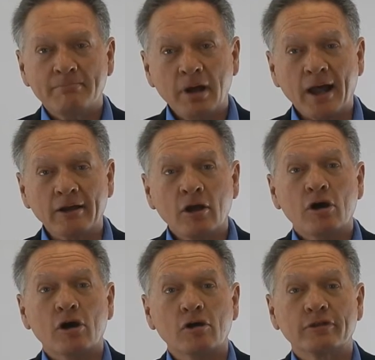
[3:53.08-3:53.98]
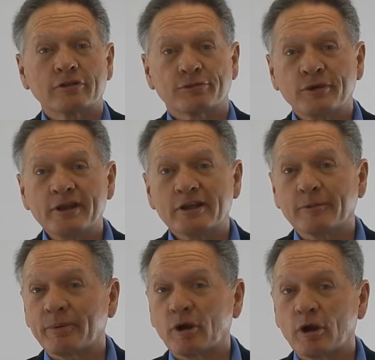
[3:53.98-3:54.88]
But over the
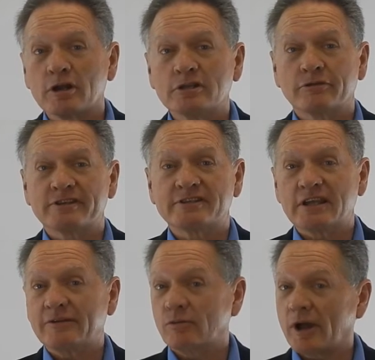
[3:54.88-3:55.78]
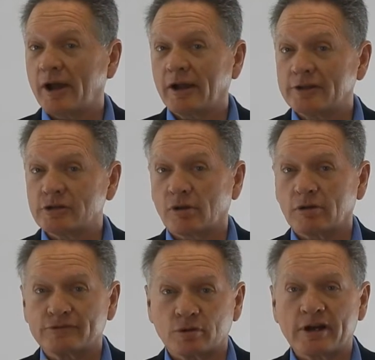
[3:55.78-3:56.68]
3-year period, you received what? A
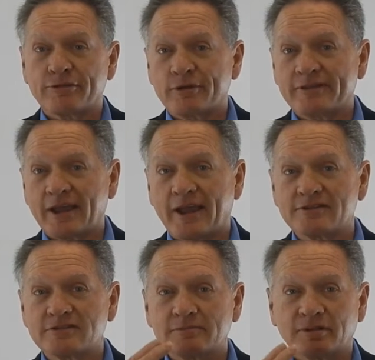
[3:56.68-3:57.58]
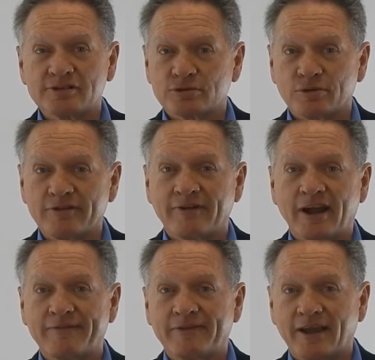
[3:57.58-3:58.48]
total of $23,000 plus
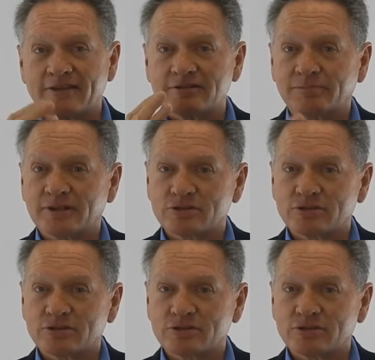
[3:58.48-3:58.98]
$25,000 plus